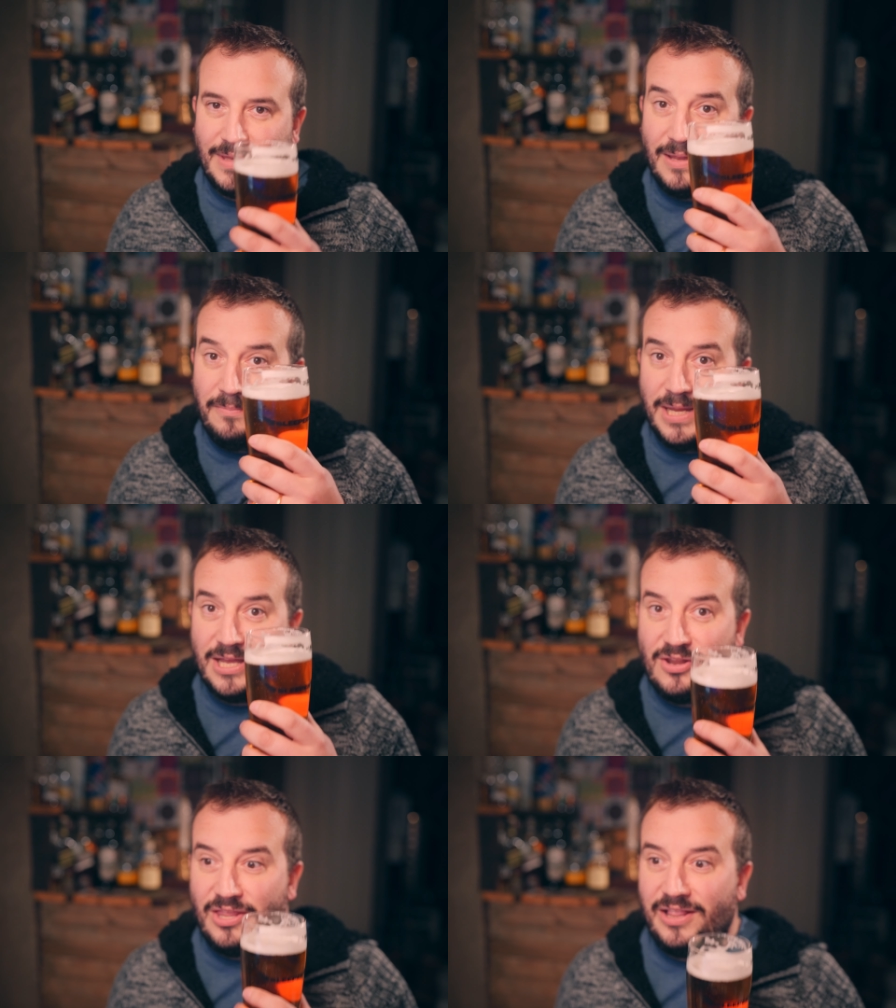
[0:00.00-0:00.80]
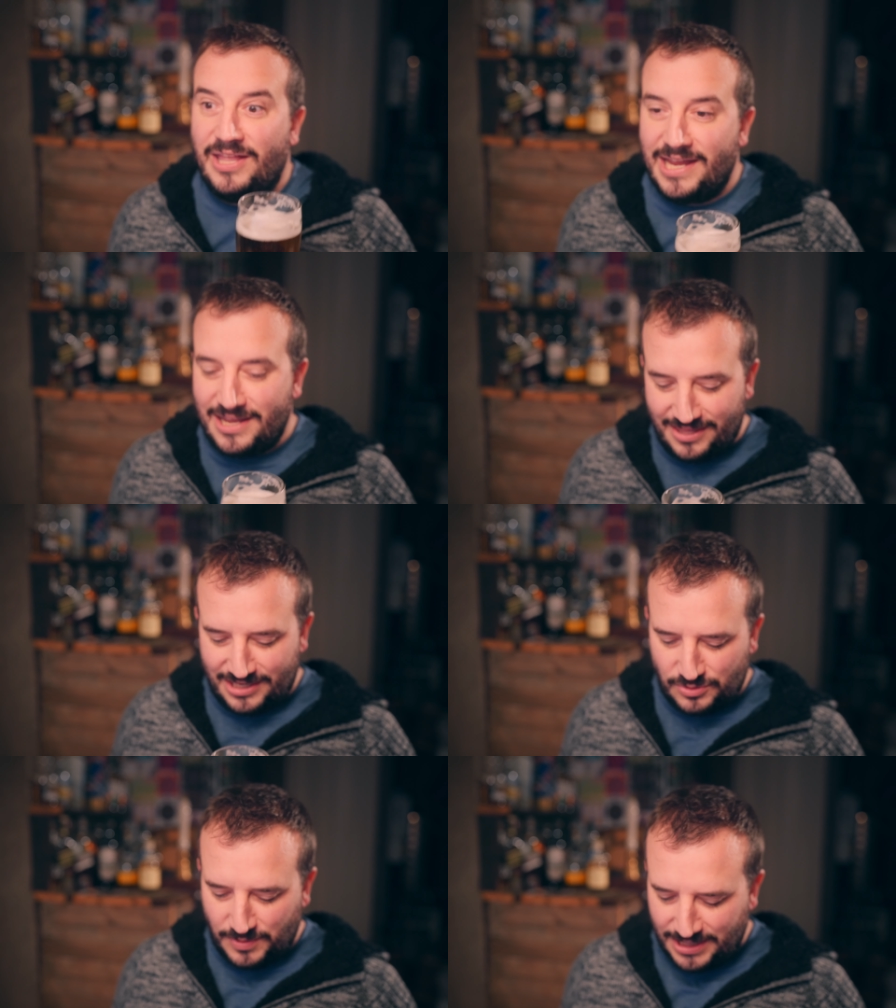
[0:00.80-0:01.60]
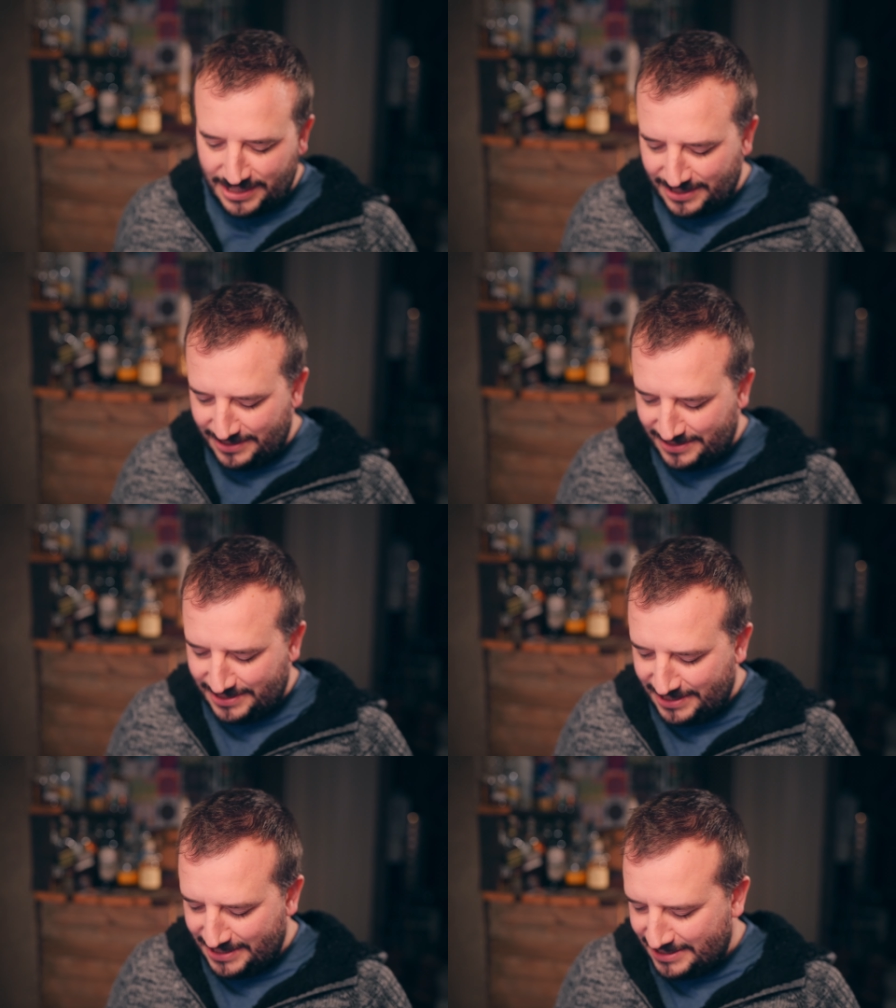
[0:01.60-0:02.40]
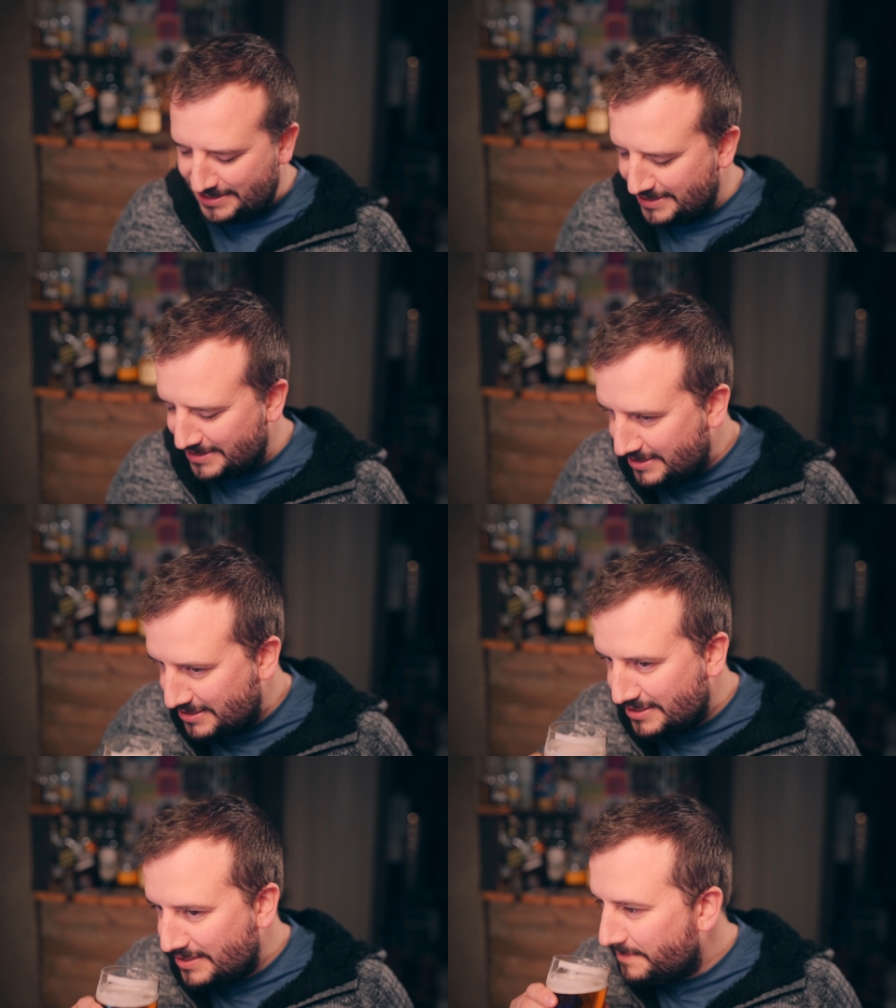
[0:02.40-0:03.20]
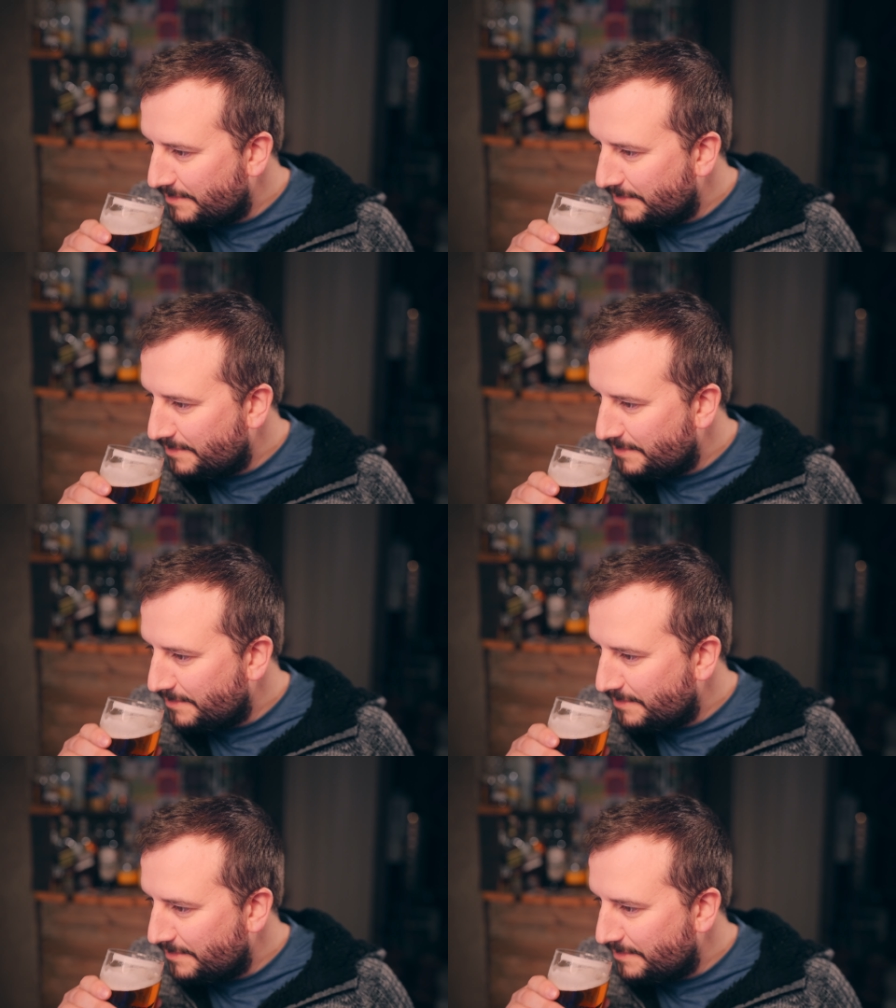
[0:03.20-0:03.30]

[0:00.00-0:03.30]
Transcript: And make another lager this weekend, yes.